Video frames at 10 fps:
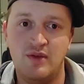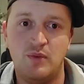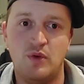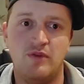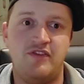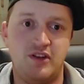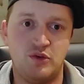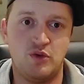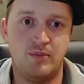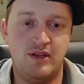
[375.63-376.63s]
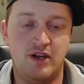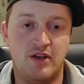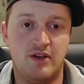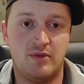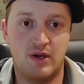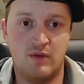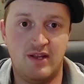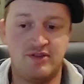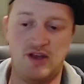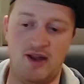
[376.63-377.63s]
will videos will be done around
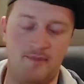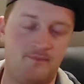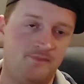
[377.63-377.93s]
that time.